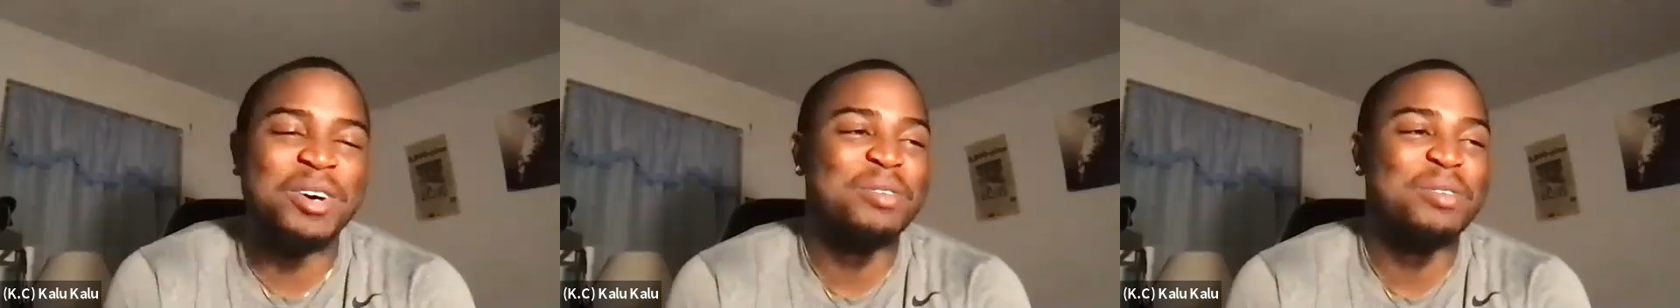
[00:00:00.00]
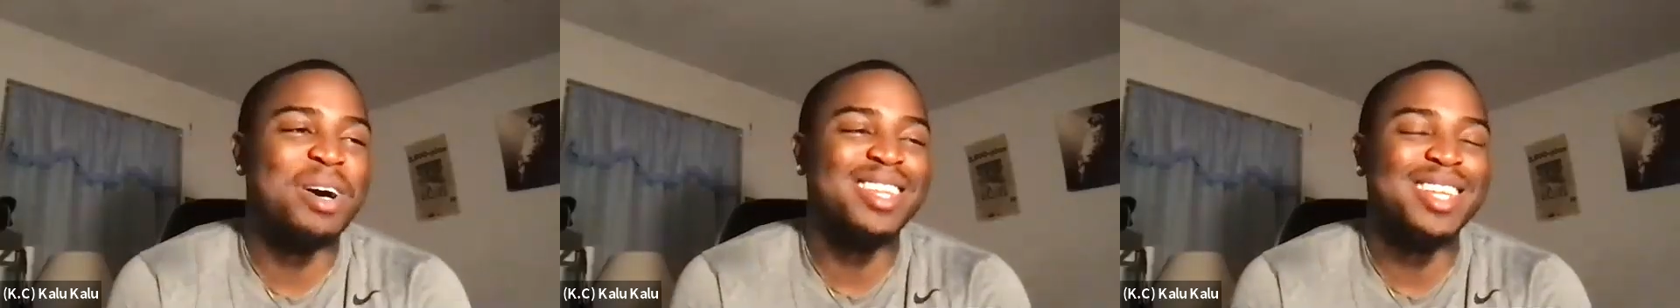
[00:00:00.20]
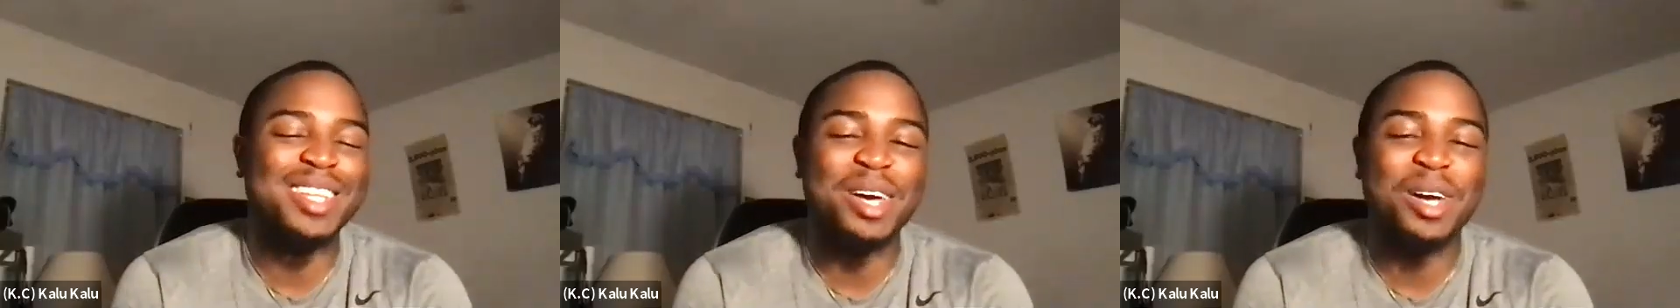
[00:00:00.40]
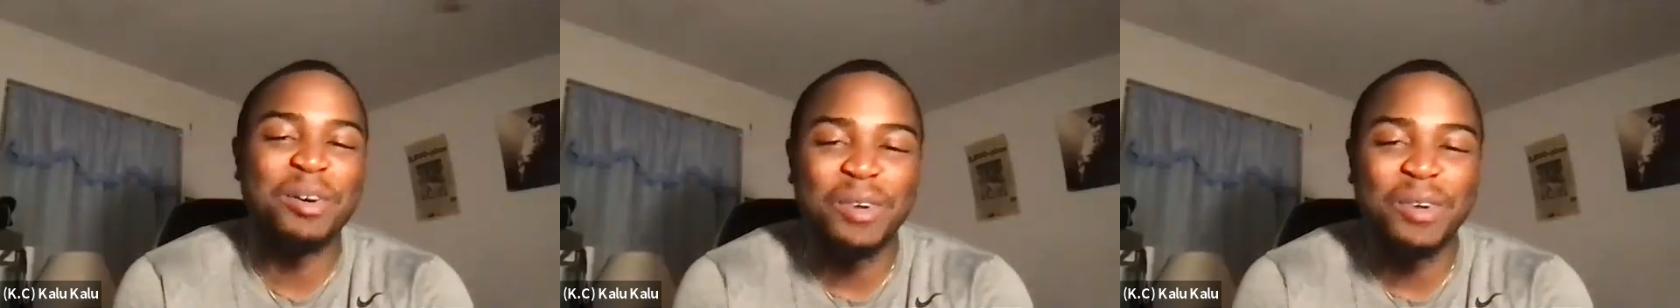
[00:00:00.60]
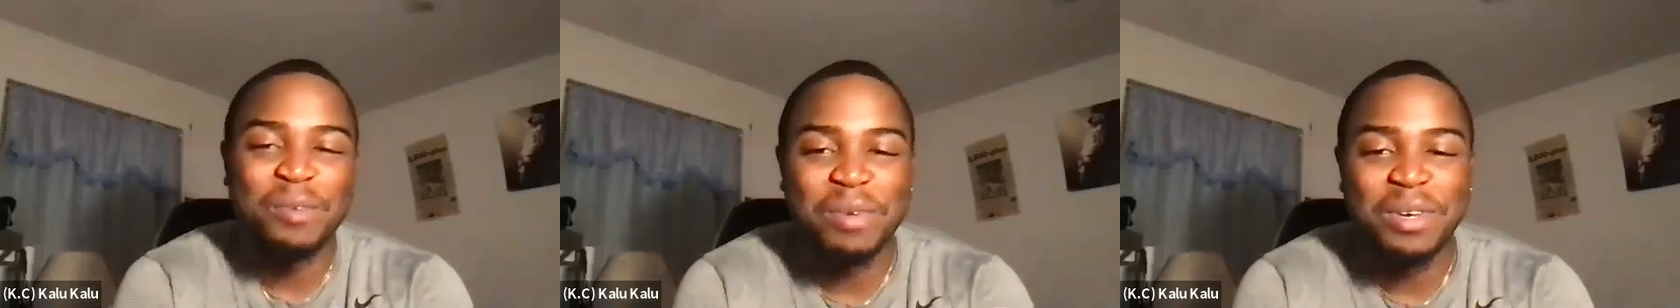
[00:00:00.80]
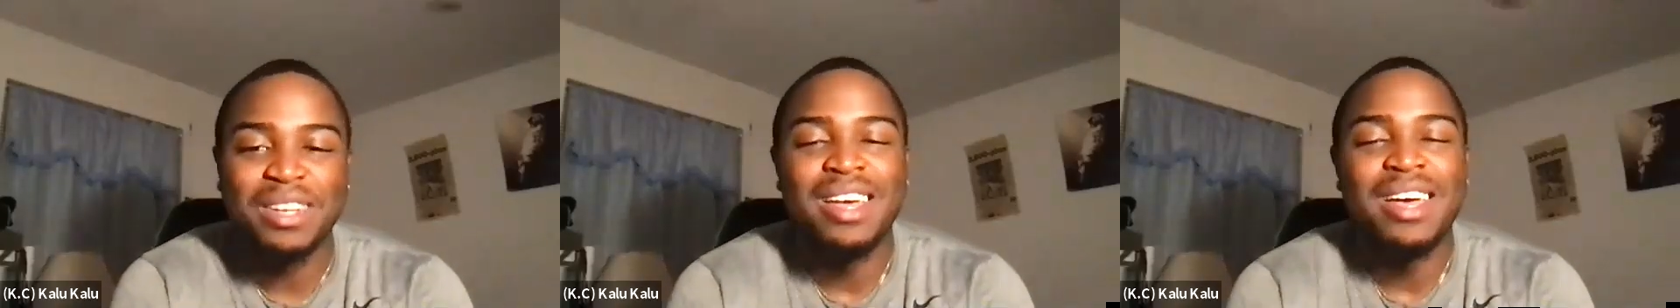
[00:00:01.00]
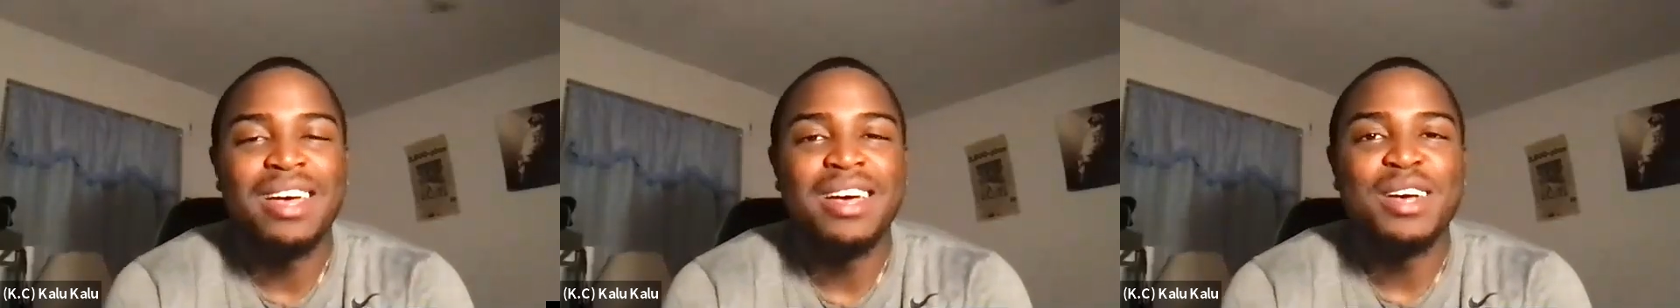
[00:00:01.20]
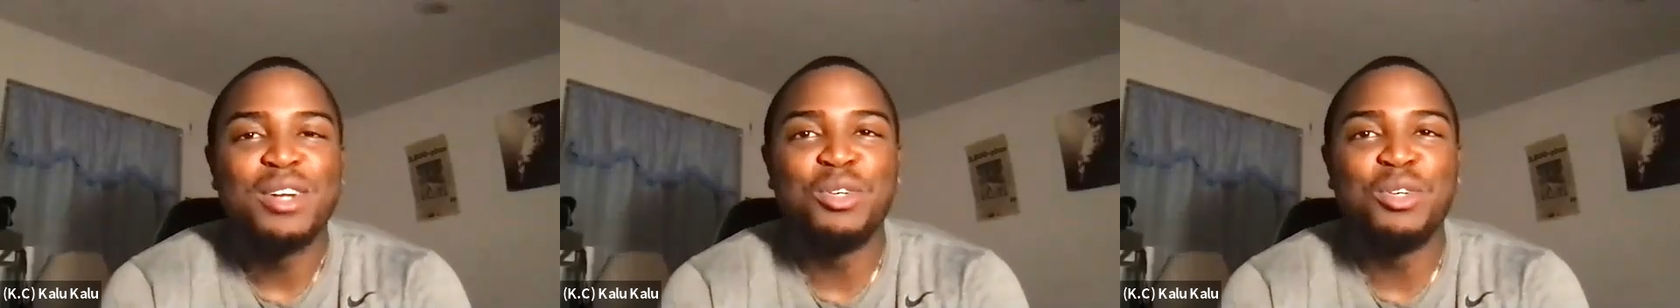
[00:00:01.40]
do I think they can repeat?
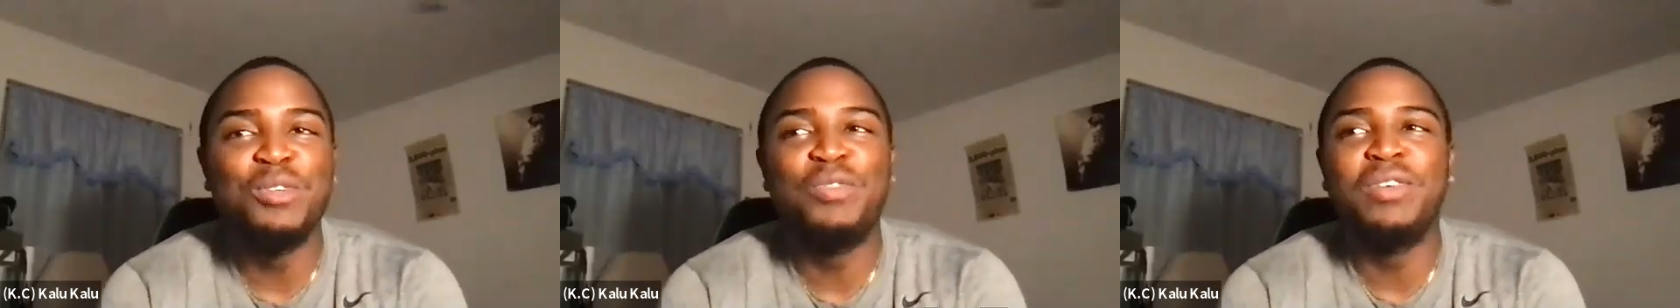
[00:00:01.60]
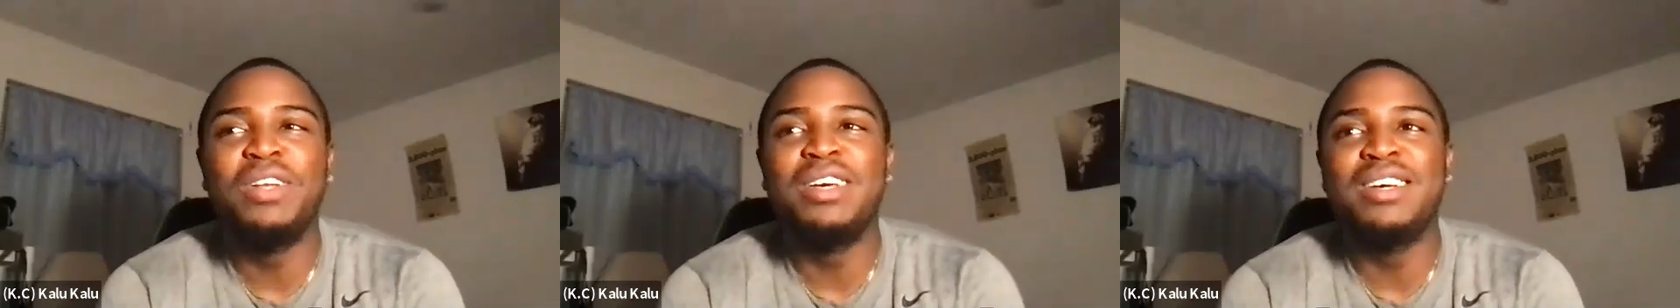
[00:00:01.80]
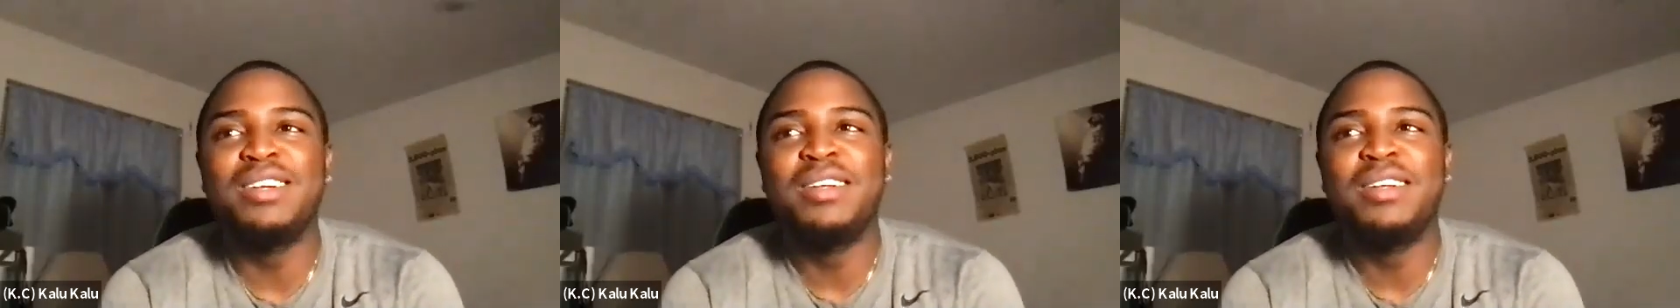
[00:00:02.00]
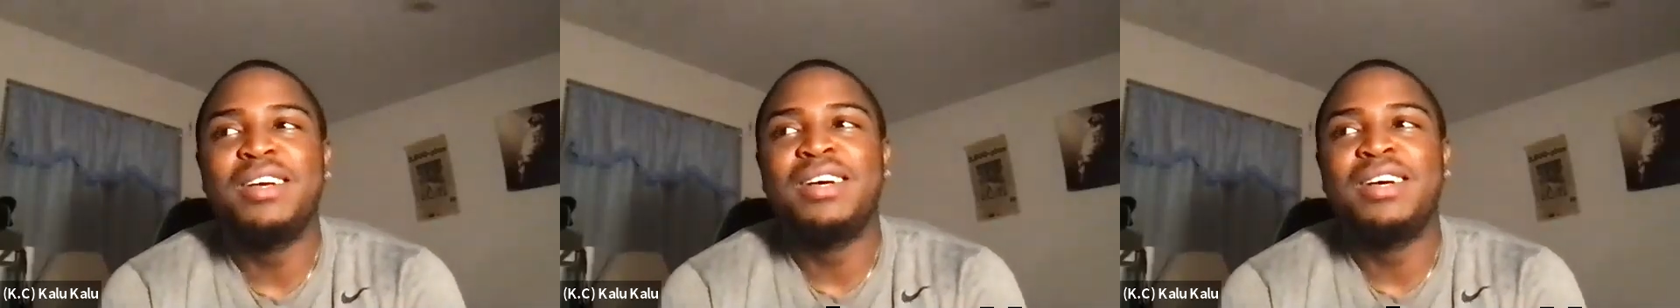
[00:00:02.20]
Truthfully,